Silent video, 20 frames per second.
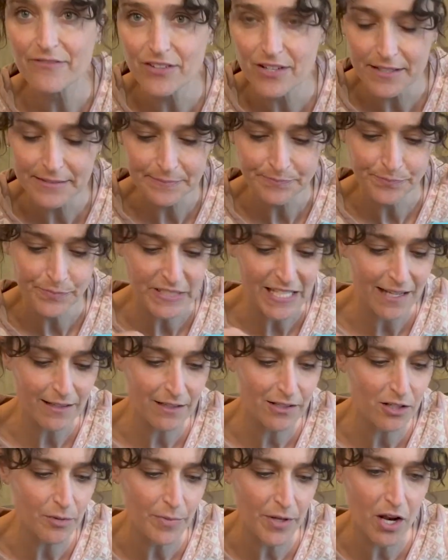to take a
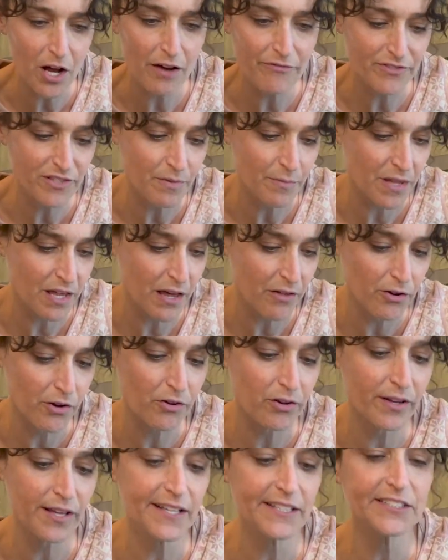little bit off some of the other
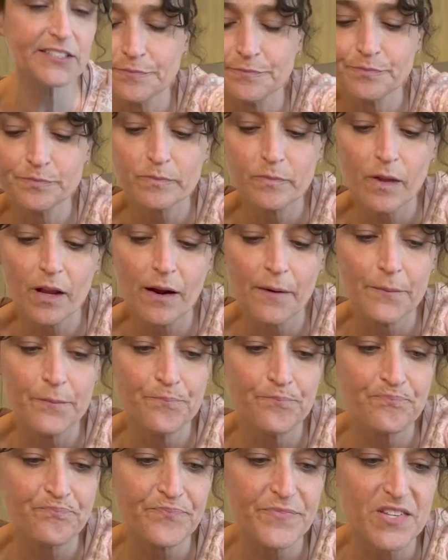cookies
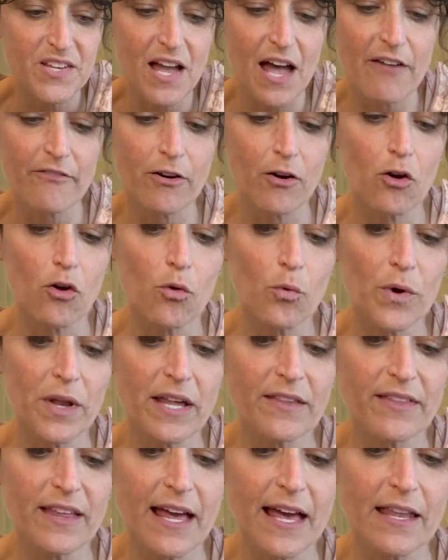to have a whole one
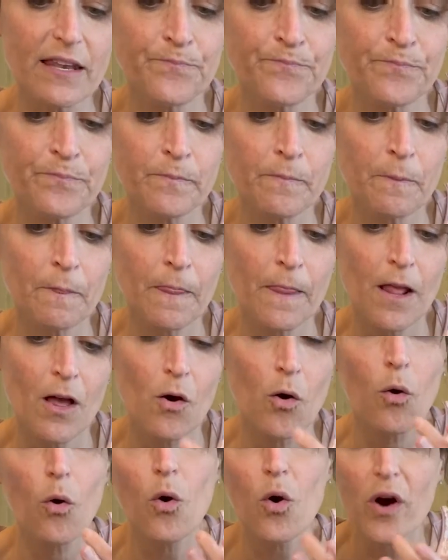at the end,
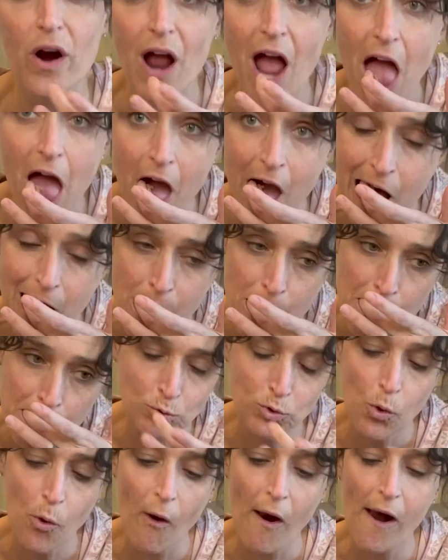or
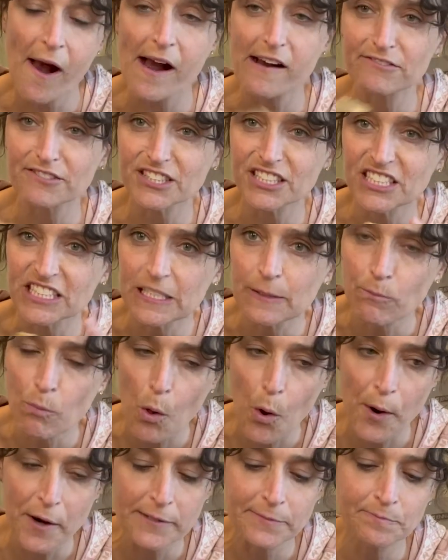I have to eat
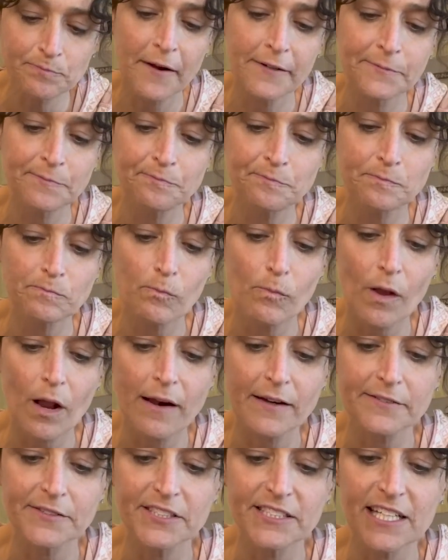more
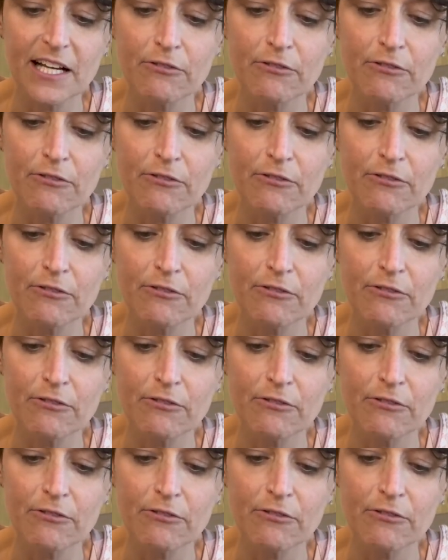to get